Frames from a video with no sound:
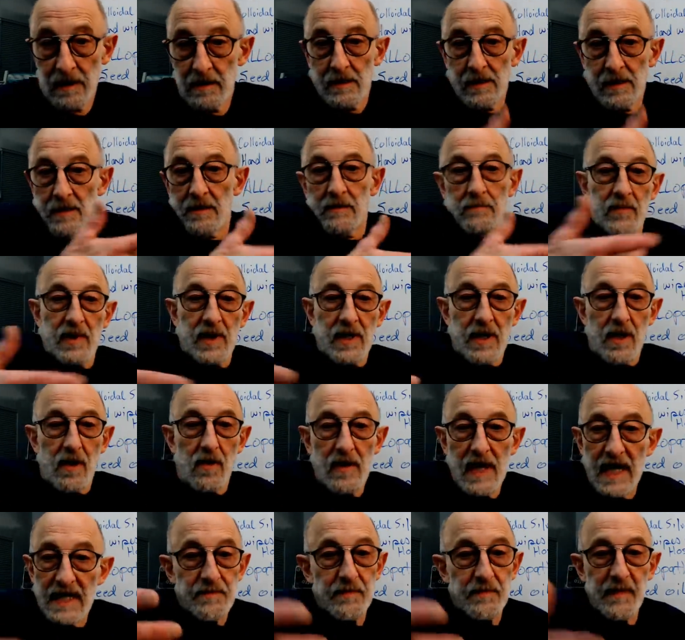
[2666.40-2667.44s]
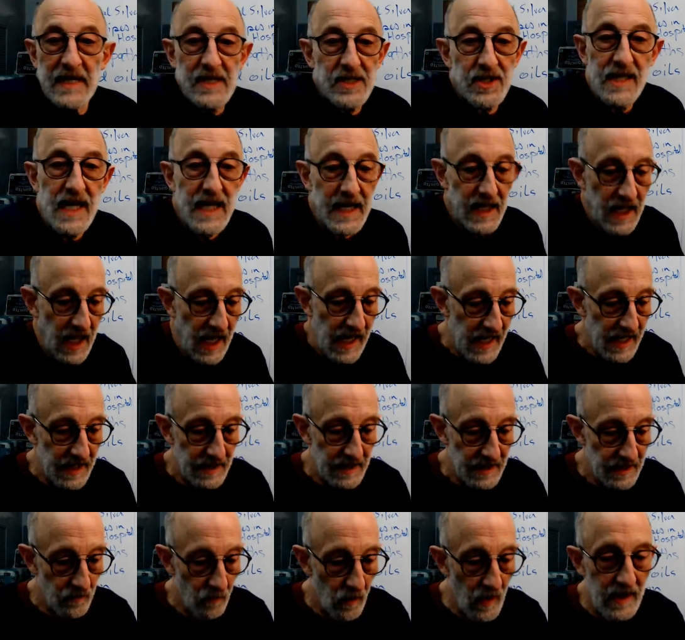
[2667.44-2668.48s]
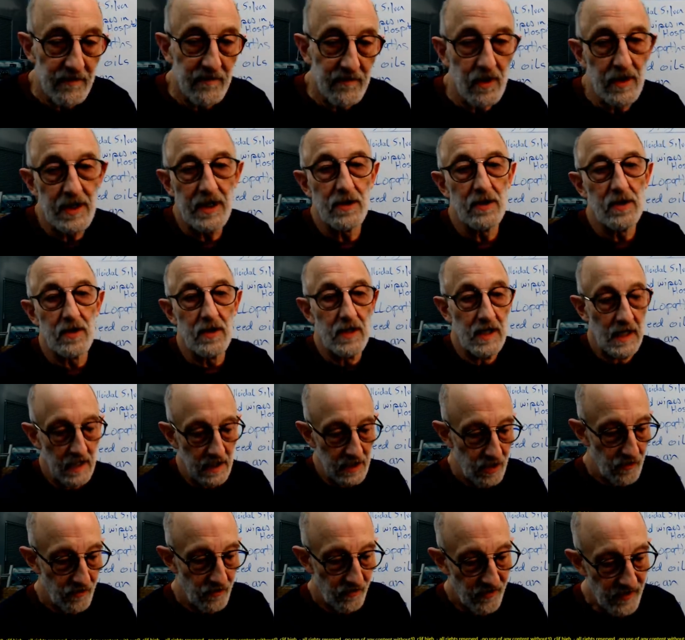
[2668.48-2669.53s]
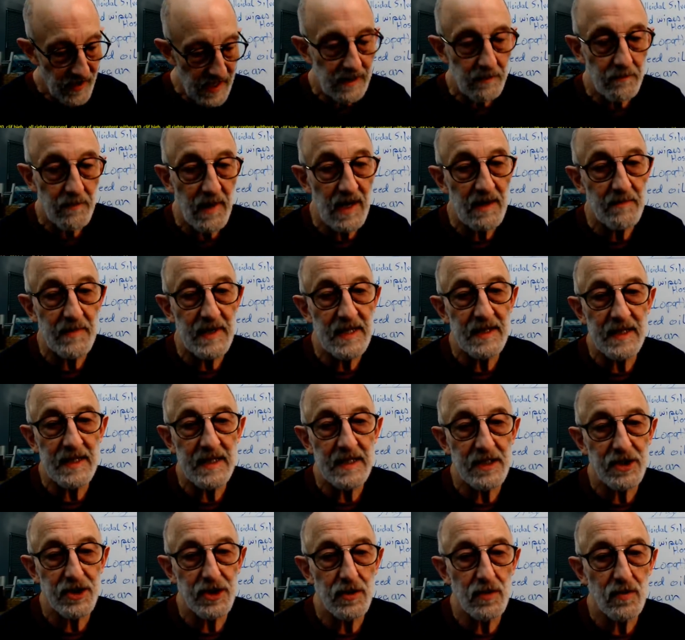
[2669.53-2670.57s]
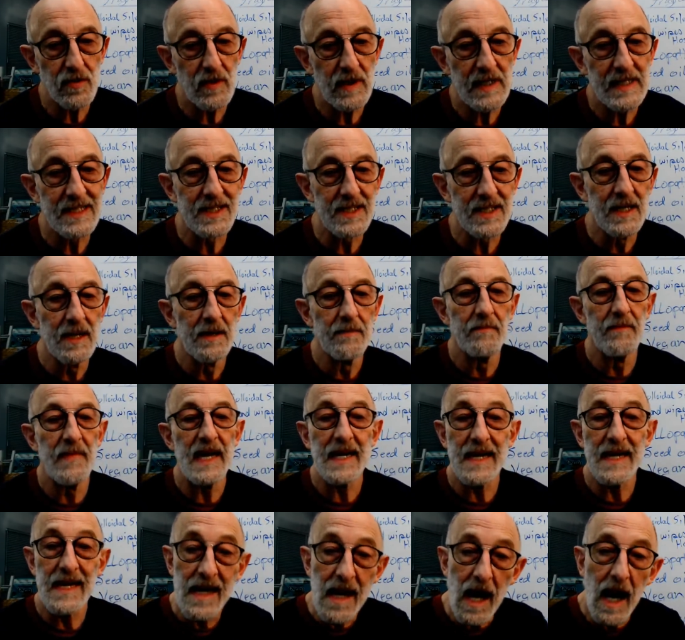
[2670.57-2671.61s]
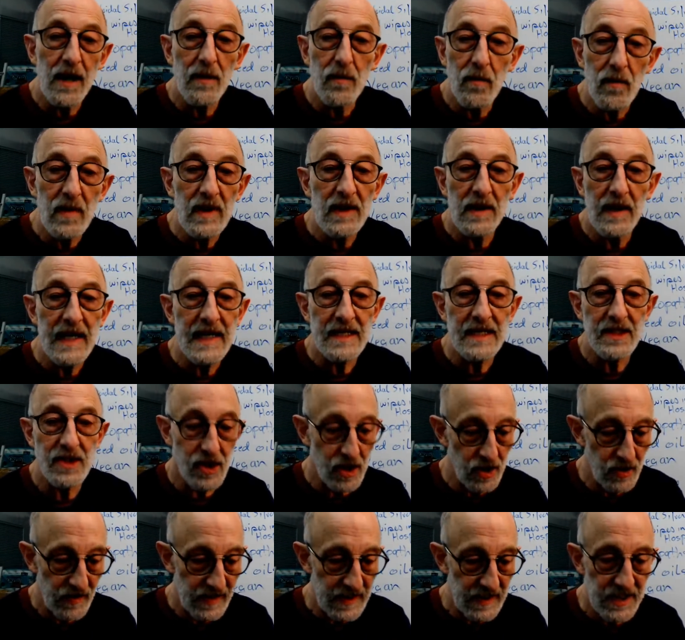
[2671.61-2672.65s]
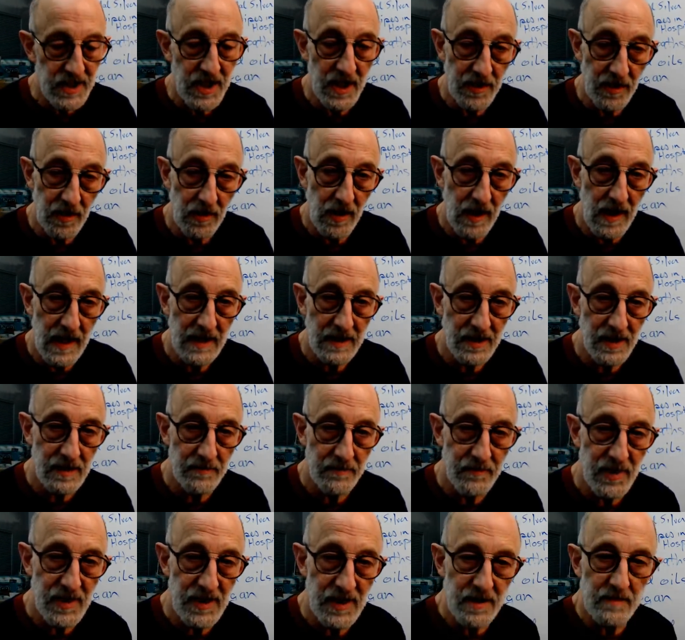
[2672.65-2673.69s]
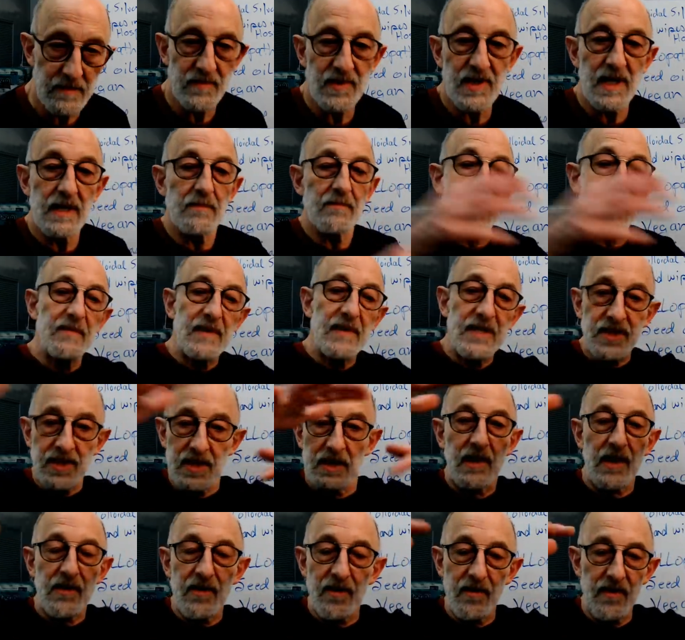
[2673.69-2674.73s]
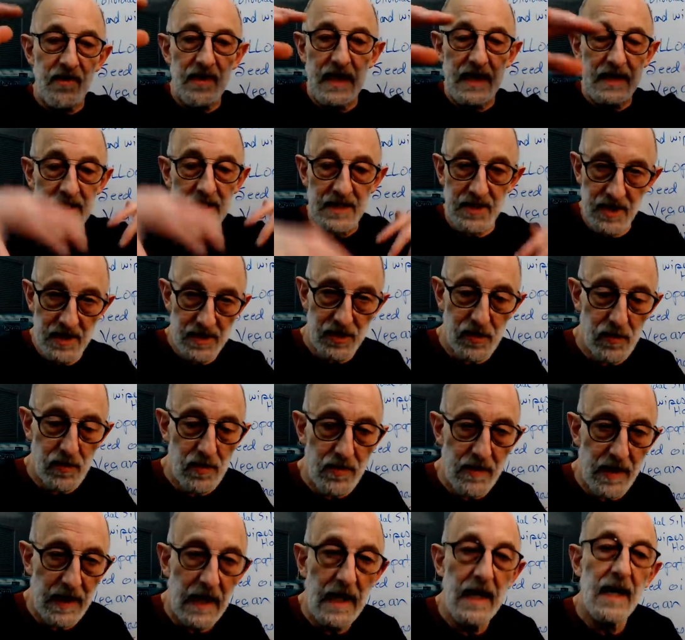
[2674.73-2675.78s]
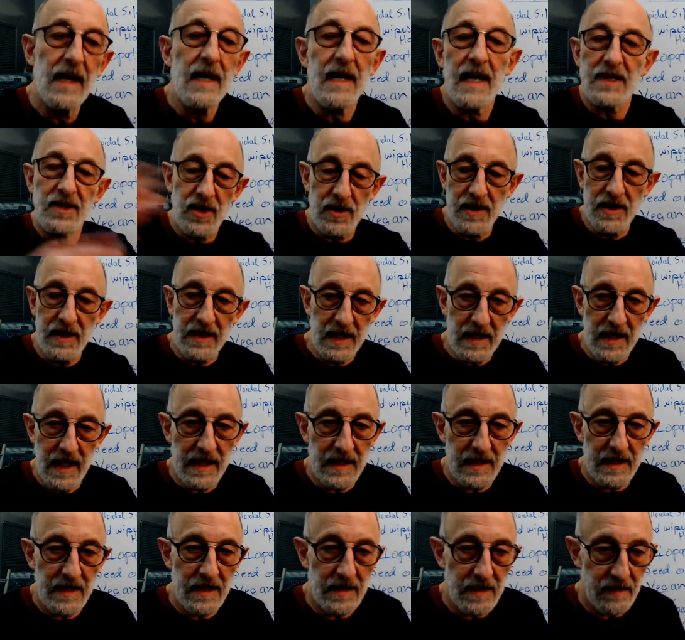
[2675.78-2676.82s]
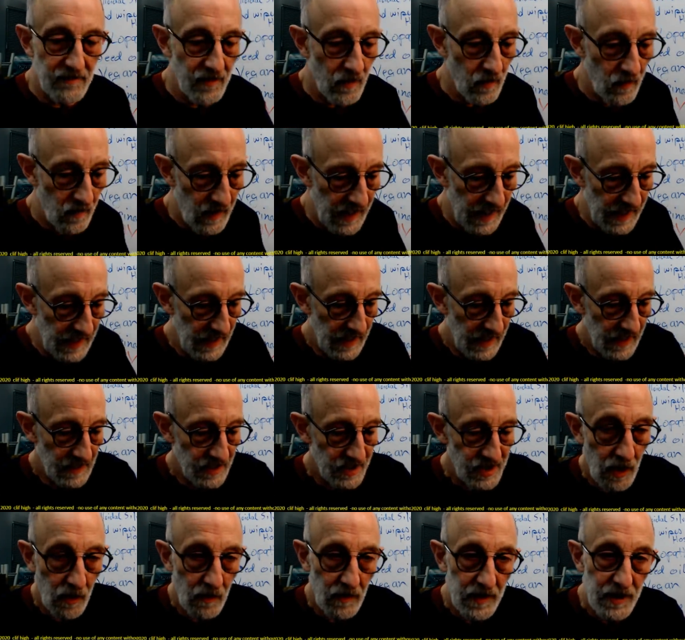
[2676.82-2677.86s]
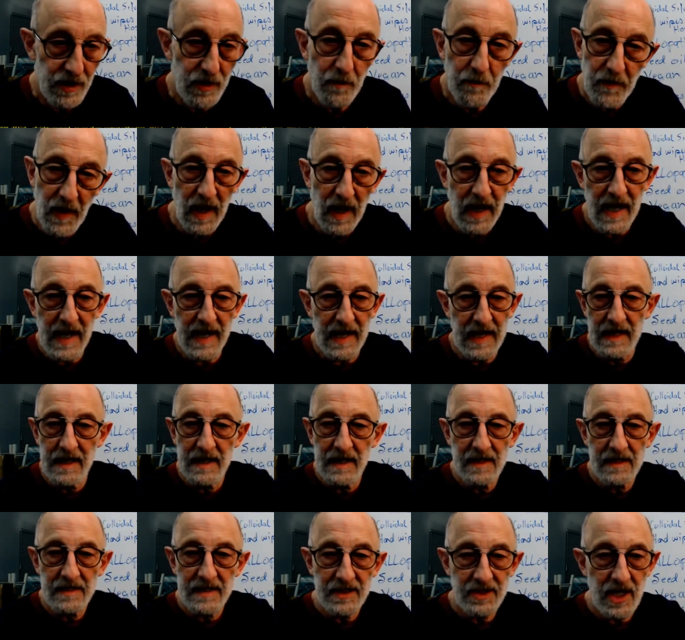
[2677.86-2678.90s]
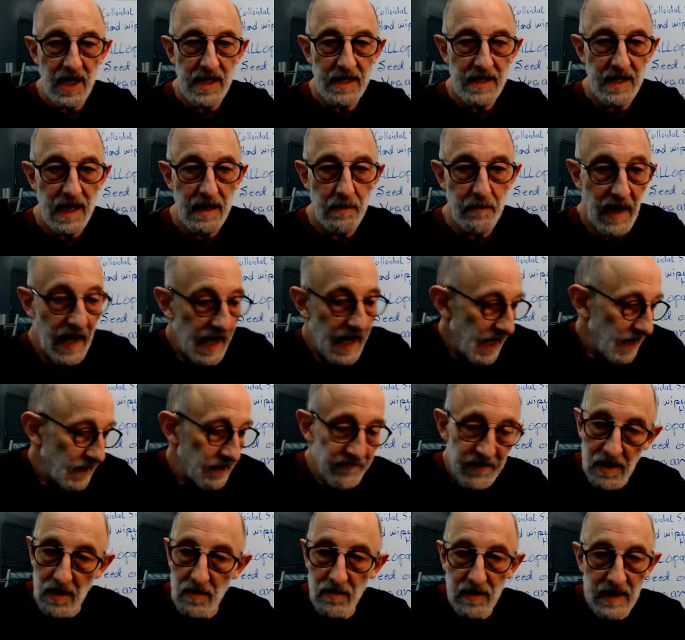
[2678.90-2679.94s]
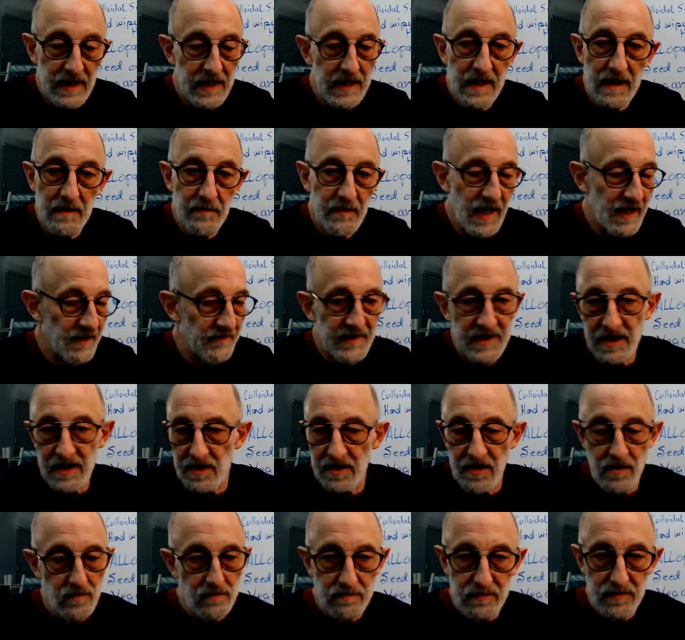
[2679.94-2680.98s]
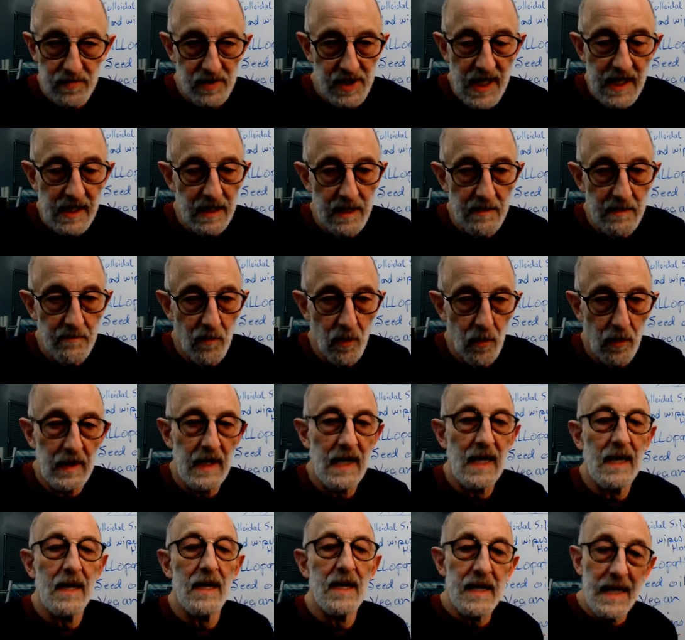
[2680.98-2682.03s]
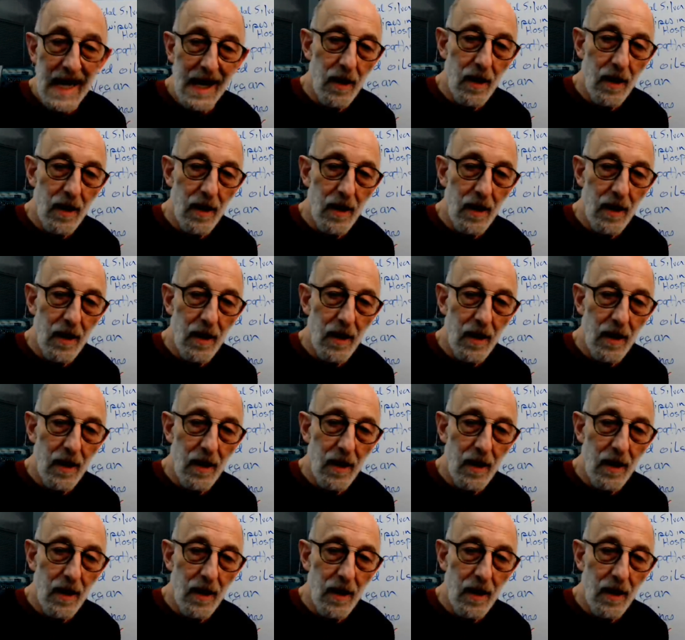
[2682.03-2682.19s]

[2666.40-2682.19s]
you know, as best they can, and whatever you think may be the issue may not relate to these underlying subsystems, and it may be some other thing that's intruding, and so you get at it a different way. So you buy the 10-day pack. If you don't get any benefit, you don't take any more. Now,